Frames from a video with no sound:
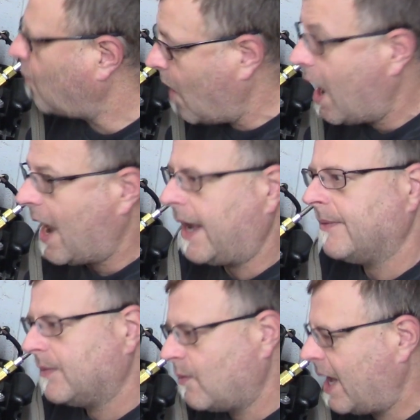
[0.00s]
Why?
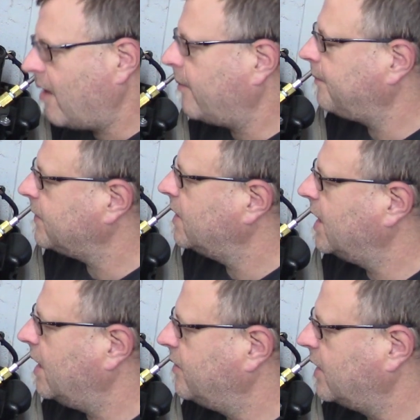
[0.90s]
Well,
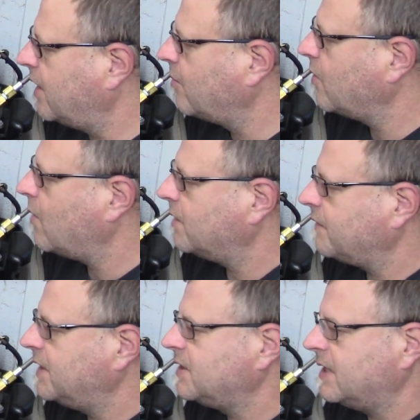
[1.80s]
the number one
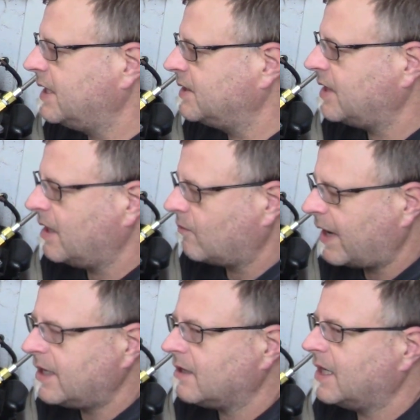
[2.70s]
reason is a
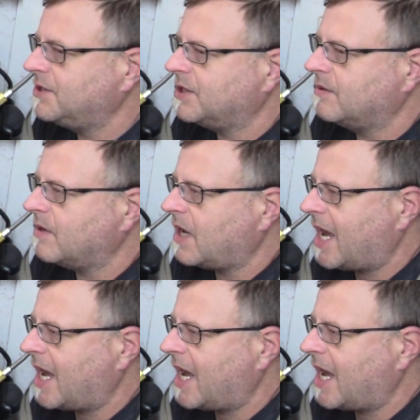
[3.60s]
radial engine